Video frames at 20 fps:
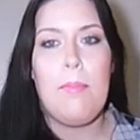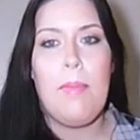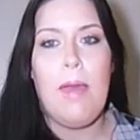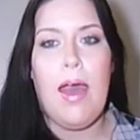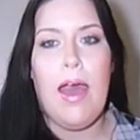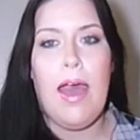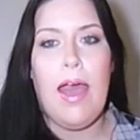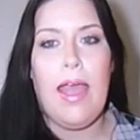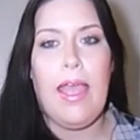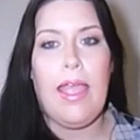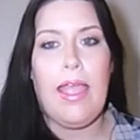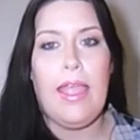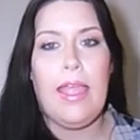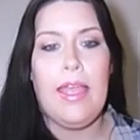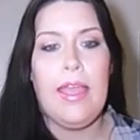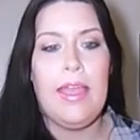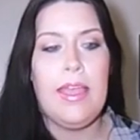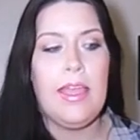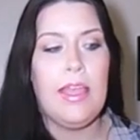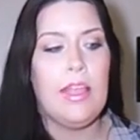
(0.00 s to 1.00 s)

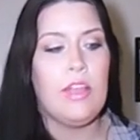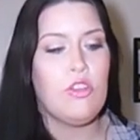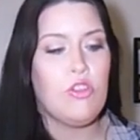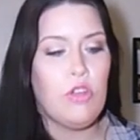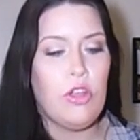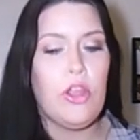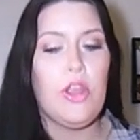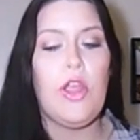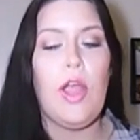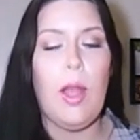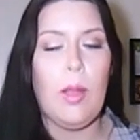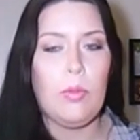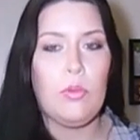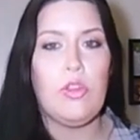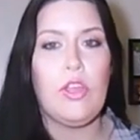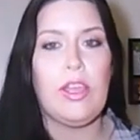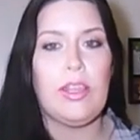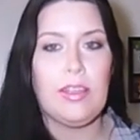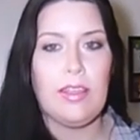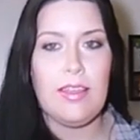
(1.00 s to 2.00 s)
my trigger
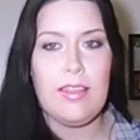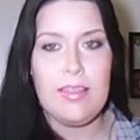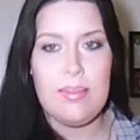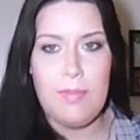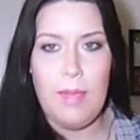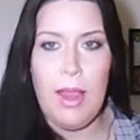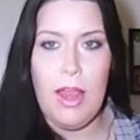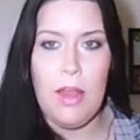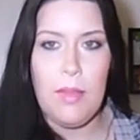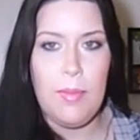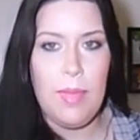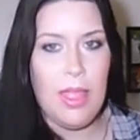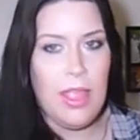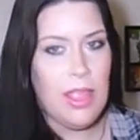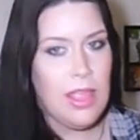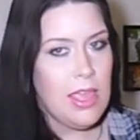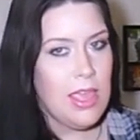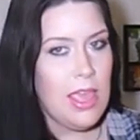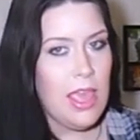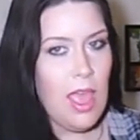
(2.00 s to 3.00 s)
object
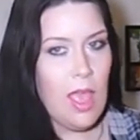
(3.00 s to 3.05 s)
experiment.